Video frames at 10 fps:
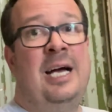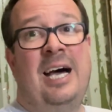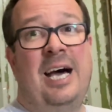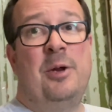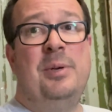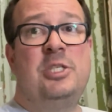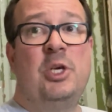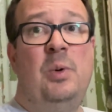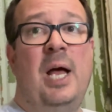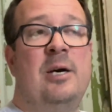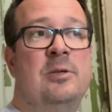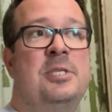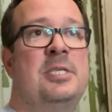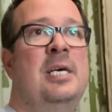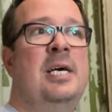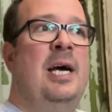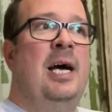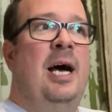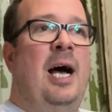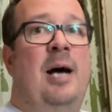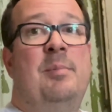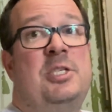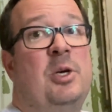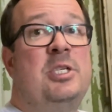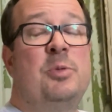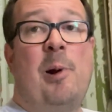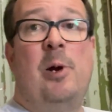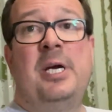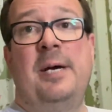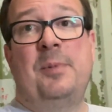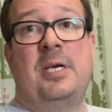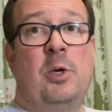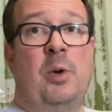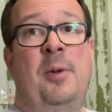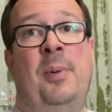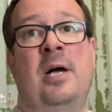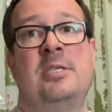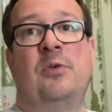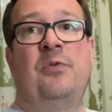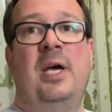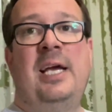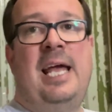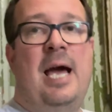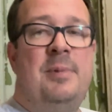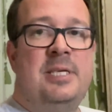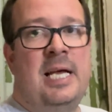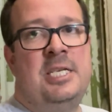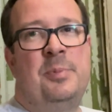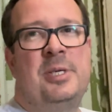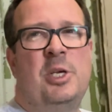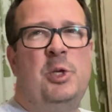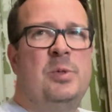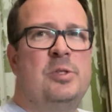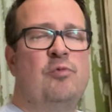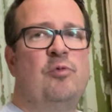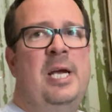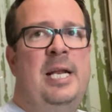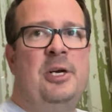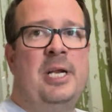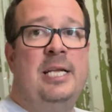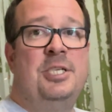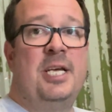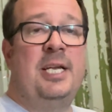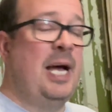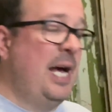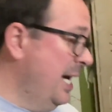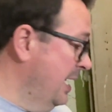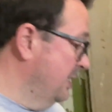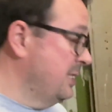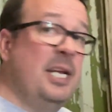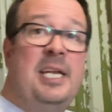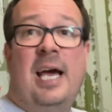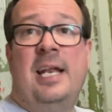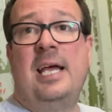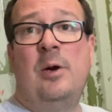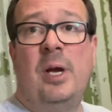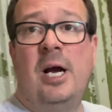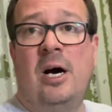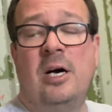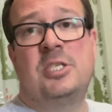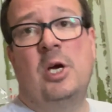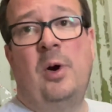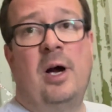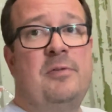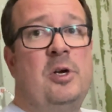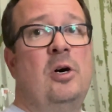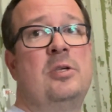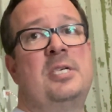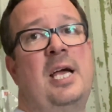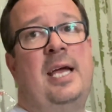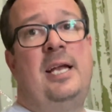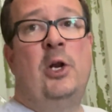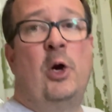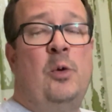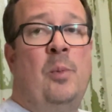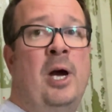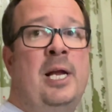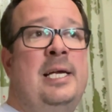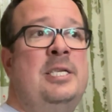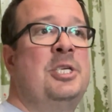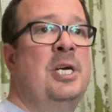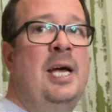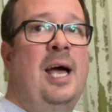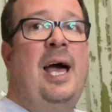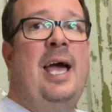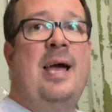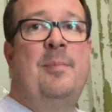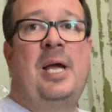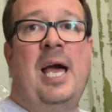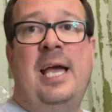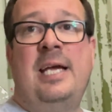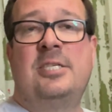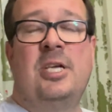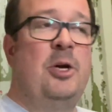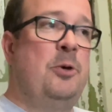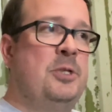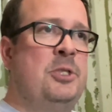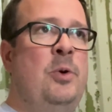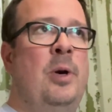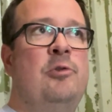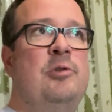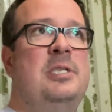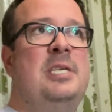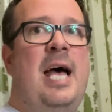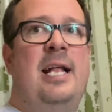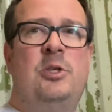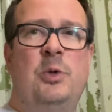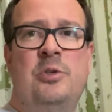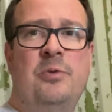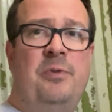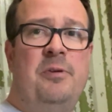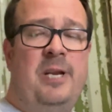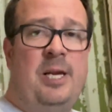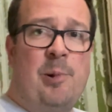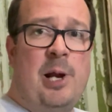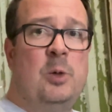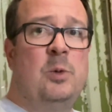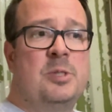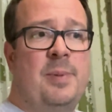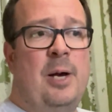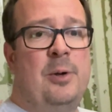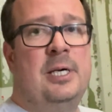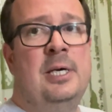I don't need two Leons. And so I just broke it. I sold a load of parts off it, kept this engine because I knew it was a really good engine, and here we are. So I've got a low mileage AMK, so the 215 brake horsepower